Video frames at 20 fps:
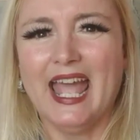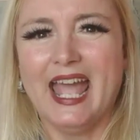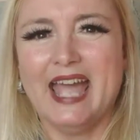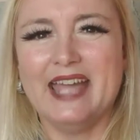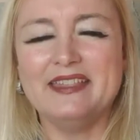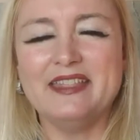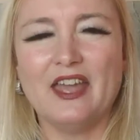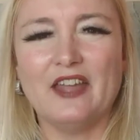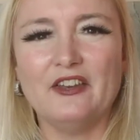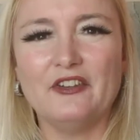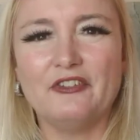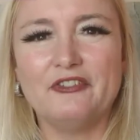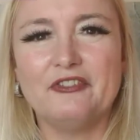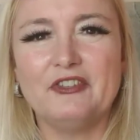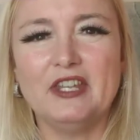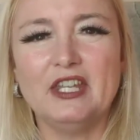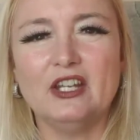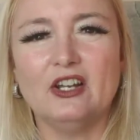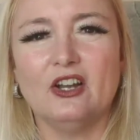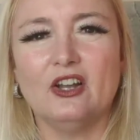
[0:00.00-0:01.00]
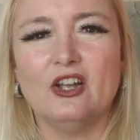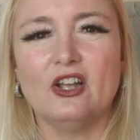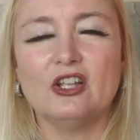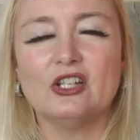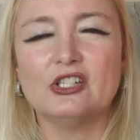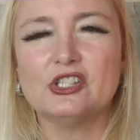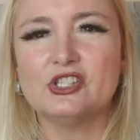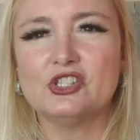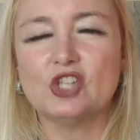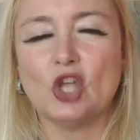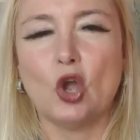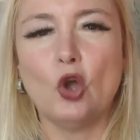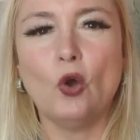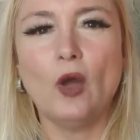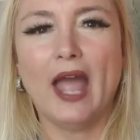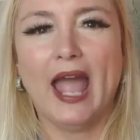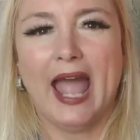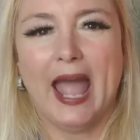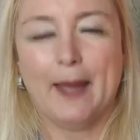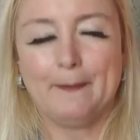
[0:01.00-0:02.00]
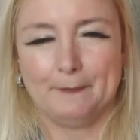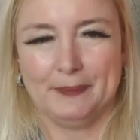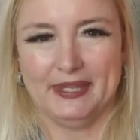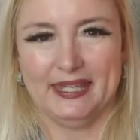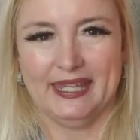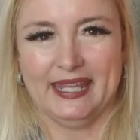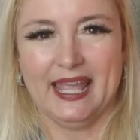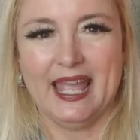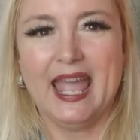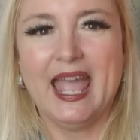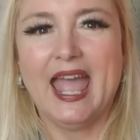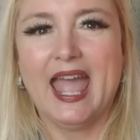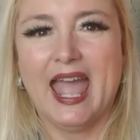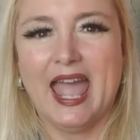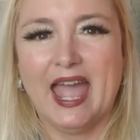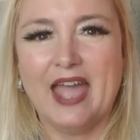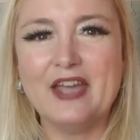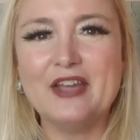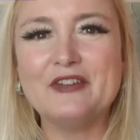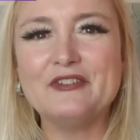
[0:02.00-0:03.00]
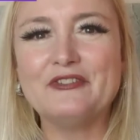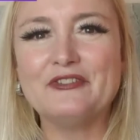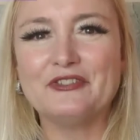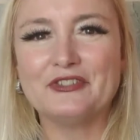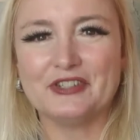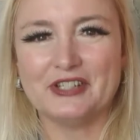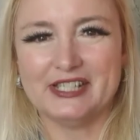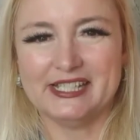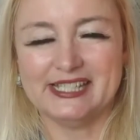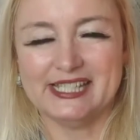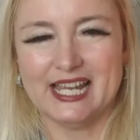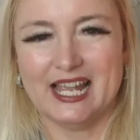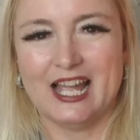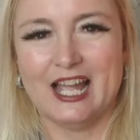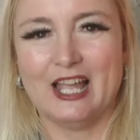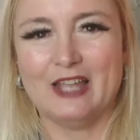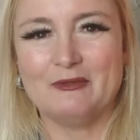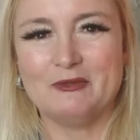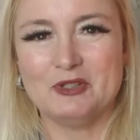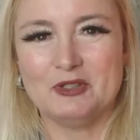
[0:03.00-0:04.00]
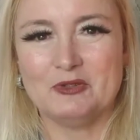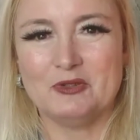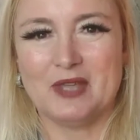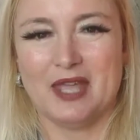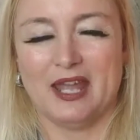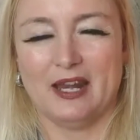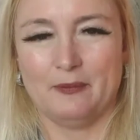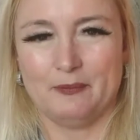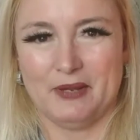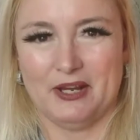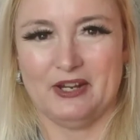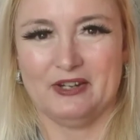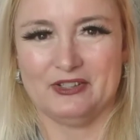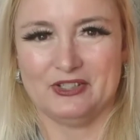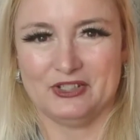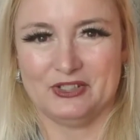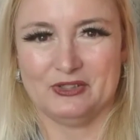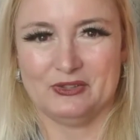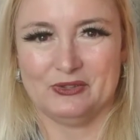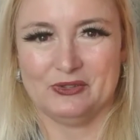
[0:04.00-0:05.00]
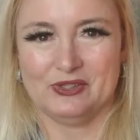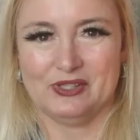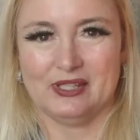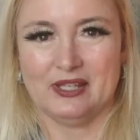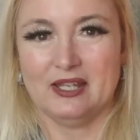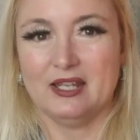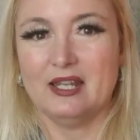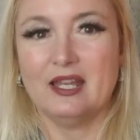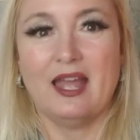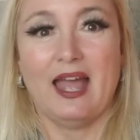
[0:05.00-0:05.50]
and then feel so happy every time you get a pair of shoes.